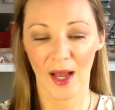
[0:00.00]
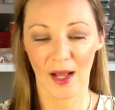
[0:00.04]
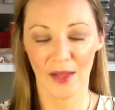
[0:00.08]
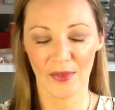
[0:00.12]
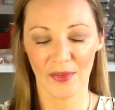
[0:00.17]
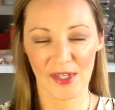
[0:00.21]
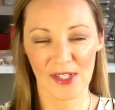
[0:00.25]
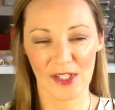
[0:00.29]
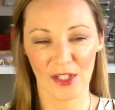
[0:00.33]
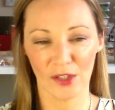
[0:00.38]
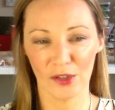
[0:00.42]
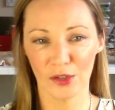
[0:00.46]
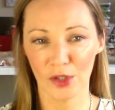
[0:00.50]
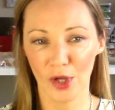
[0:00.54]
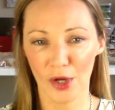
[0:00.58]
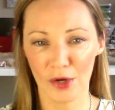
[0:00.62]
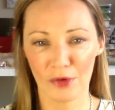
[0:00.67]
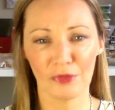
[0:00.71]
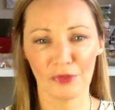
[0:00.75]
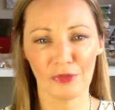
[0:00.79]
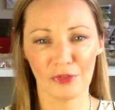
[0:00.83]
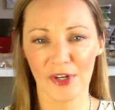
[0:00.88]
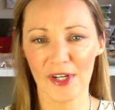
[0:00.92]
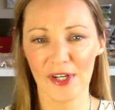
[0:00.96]
There's a lot
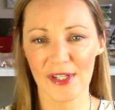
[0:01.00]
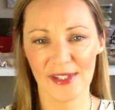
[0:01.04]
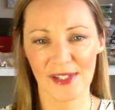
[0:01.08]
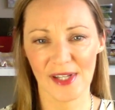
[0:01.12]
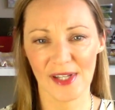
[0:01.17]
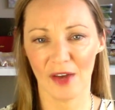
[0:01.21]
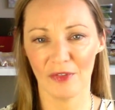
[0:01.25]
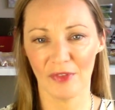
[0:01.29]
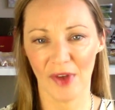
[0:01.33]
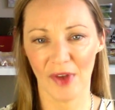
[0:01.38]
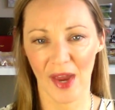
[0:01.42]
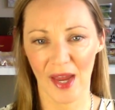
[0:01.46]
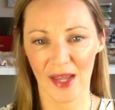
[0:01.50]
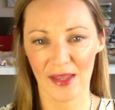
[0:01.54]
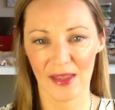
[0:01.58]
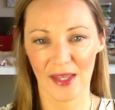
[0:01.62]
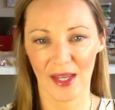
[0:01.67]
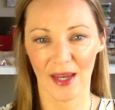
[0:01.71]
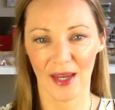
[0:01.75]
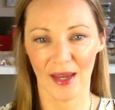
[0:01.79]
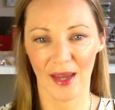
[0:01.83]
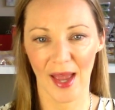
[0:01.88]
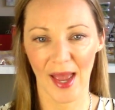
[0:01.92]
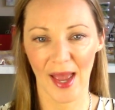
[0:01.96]
of free stuff out
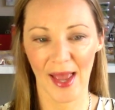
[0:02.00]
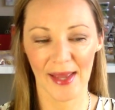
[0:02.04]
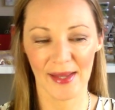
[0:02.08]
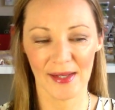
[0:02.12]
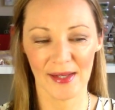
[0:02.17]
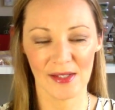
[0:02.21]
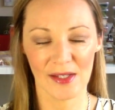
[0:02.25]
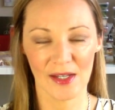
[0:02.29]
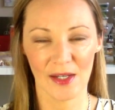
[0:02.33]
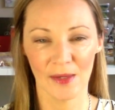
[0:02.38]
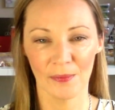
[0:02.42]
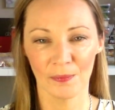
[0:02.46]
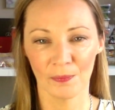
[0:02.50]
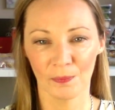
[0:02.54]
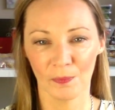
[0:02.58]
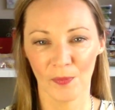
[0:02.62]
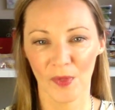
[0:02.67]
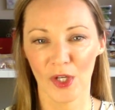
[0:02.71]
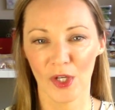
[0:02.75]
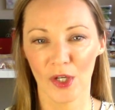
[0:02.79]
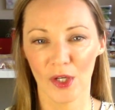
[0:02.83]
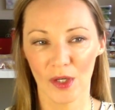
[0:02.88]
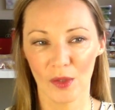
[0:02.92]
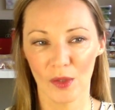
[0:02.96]
there. And
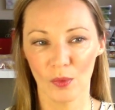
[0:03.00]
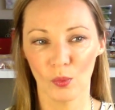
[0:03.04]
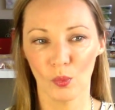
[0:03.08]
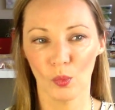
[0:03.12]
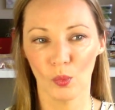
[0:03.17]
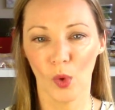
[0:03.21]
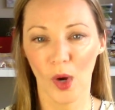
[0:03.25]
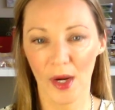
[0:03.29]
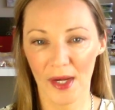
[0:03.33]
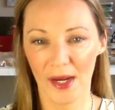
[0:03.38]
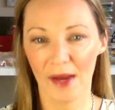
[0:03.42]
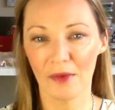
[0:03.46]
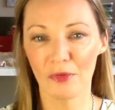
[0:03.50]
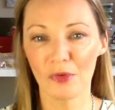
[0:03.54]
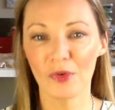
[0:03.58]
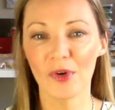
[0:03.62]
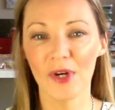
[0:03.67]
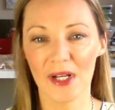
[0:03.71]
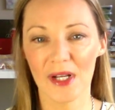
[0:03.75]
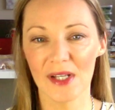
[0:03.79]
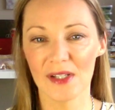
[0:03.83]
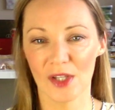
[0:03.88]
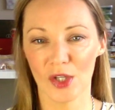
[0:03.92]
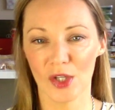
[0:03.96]
whatever
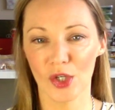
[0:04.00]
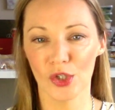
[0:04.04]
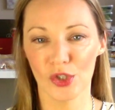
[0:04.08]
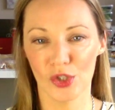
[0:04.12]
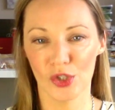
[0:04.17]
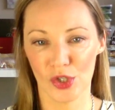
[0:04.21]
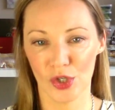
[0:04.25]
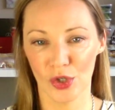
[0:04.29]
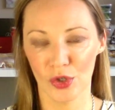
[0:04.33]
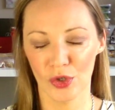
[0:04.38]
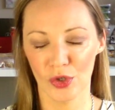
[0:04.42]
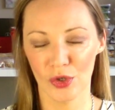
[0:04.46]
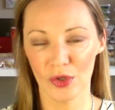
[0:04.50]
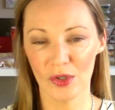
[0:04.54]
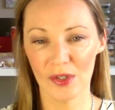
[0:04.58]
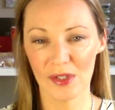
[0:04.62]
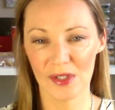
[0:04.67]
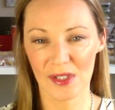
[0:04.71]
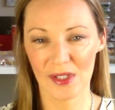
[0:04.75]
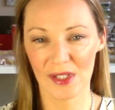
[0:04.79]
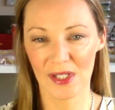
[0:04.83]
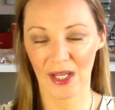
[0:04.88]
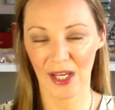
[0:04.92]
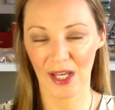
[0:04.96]
it is that you
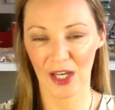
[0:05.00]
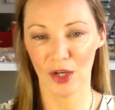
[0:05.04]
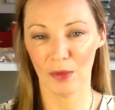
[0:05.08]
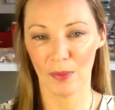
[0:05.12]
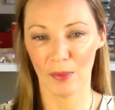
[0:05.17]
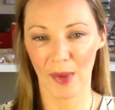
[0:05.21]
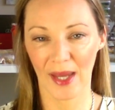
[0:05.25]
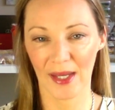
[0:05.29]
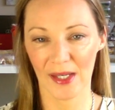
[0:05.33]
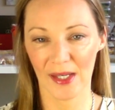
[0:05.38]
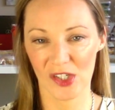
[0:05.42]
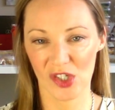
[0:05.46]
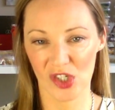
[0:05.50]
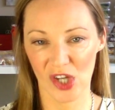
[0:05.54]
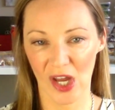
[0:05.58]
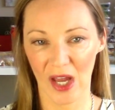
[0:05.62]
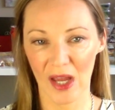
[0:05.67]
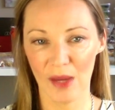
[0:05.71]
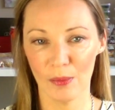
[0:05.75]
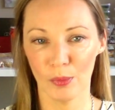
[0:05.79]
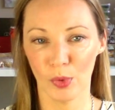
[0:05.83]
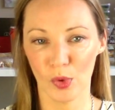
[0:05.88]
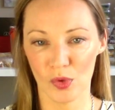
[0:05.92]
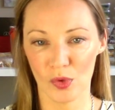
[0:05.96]
choose to get you back in
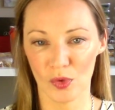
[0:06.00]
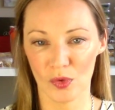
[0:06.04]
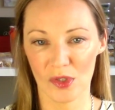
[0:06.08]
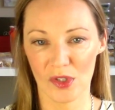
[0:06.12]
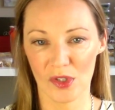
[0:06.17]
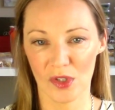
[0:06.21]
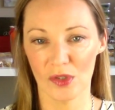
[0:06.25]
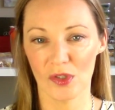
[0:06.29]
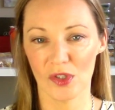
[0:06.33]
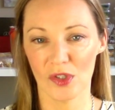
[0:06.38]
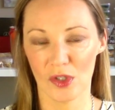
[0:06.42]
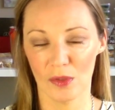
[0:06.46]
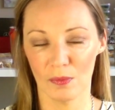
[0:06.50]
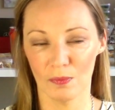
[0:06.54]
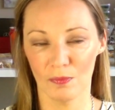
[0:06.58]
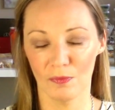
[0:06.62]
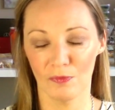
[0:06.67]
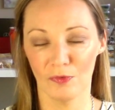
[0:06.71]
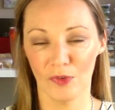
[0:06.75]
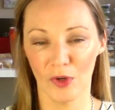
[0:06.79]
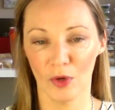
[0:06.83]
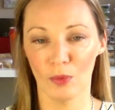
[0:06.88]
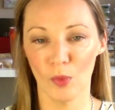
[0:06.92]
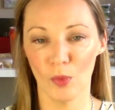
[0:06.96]
shape or to
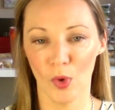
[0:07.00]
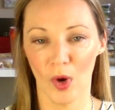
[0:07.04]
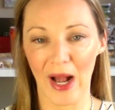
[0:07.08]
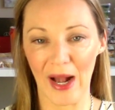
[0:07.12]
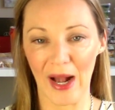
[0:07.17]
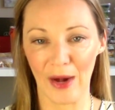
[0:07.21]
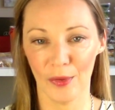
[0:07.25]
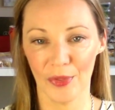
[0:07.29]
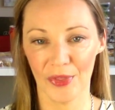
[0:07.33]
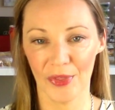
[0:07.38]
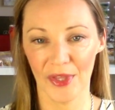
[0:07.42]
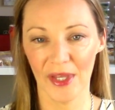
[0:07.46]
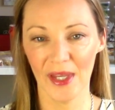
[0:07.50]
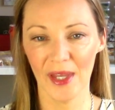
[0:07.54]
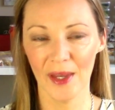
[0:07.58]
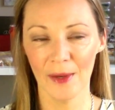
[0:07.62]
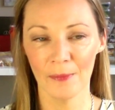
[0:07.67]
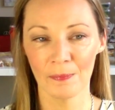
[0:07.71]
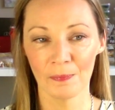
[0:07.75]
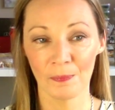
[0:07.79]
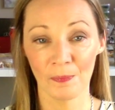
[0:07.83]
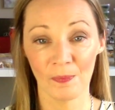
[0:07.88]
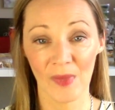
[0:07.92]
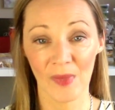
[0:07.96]
feel more healthy,
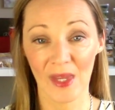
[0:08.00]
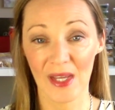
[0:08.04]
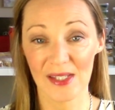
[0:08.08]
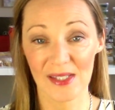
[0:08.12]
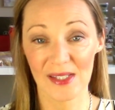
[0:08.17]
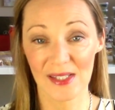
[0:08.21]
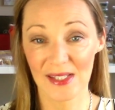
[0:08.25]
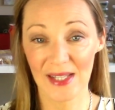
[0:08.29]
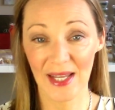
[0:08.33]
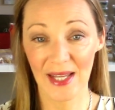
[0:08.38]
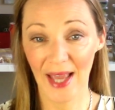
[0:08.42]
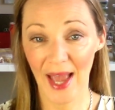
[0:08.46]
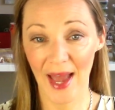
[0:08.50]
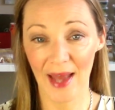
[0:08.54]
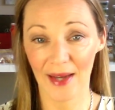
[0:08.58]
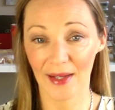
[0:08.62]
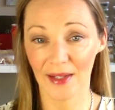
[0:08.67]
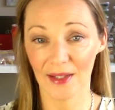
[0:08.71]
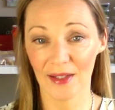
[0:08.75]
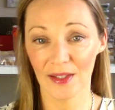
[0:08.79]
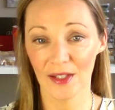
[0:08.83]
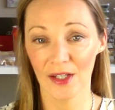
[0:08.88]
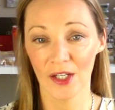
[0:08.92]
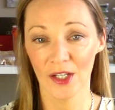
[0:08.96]
stick at
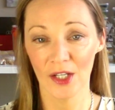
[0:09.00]
it.